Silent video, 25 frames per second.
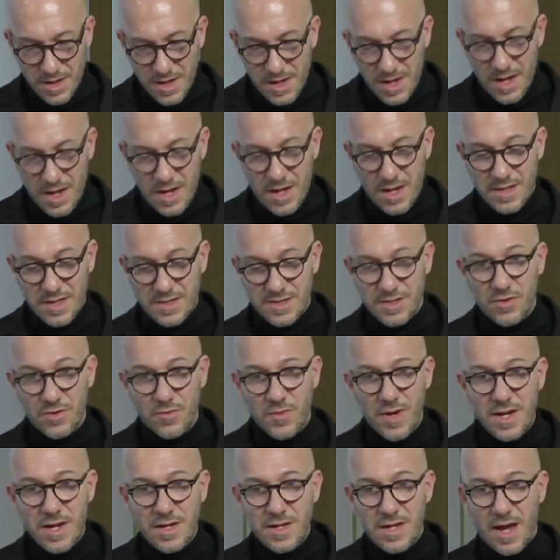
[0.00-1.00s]
It's a
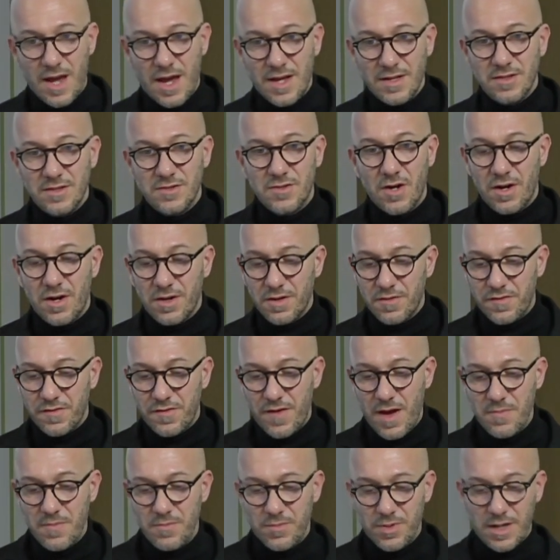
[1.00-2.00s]
rainy and dark
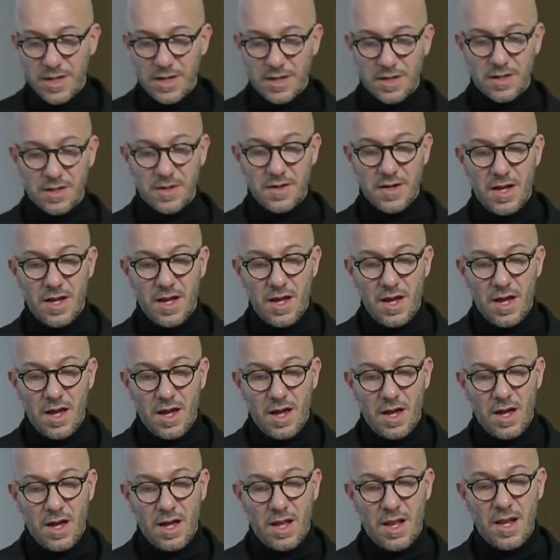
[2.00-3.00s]
fabric.
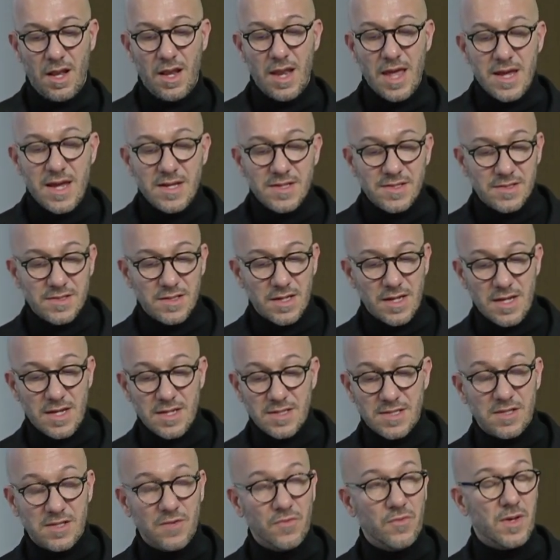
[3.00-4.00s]
Lace is,
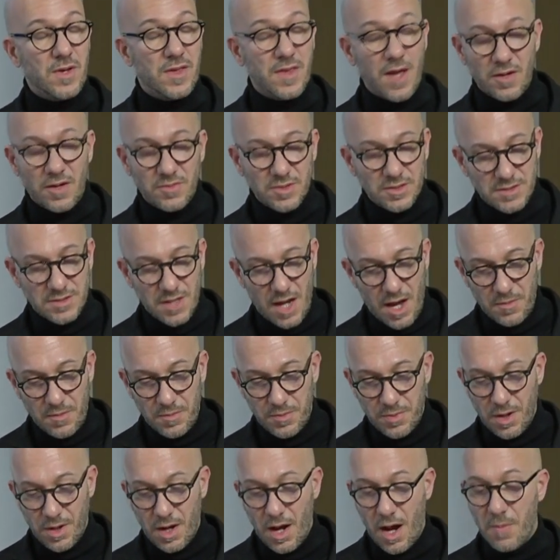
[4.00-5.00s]
without a doubt,
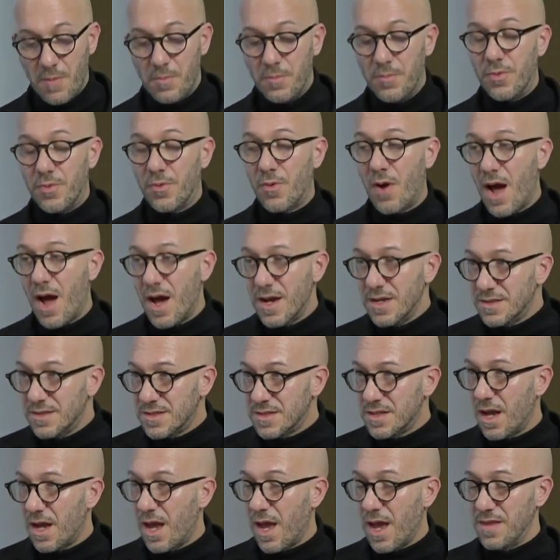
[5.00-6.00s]
a bright
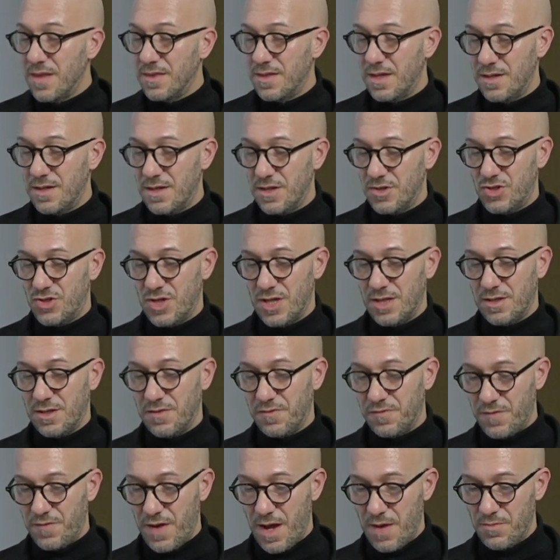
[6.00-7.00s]
and energetic
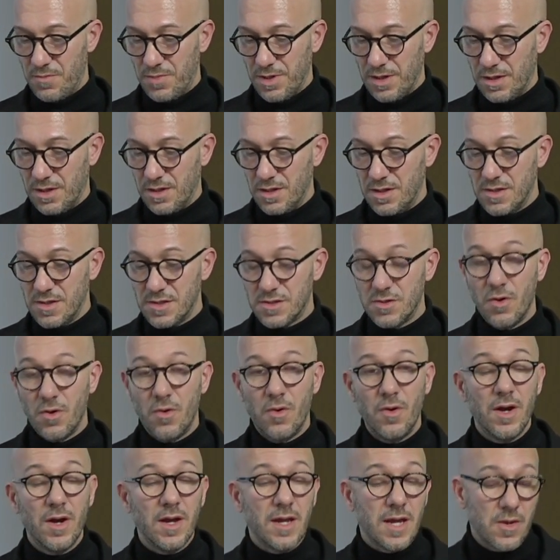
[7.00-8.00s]
fabric. So
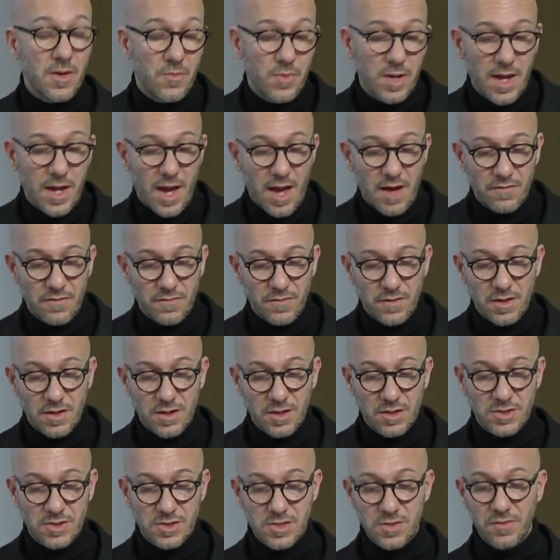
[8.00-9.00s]
here we have
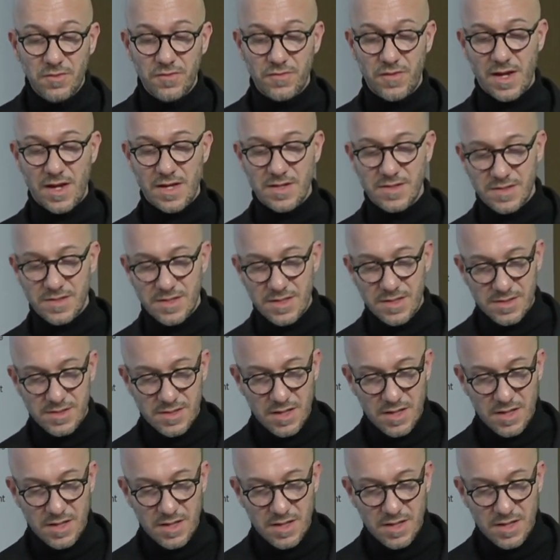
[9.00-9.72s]
two faces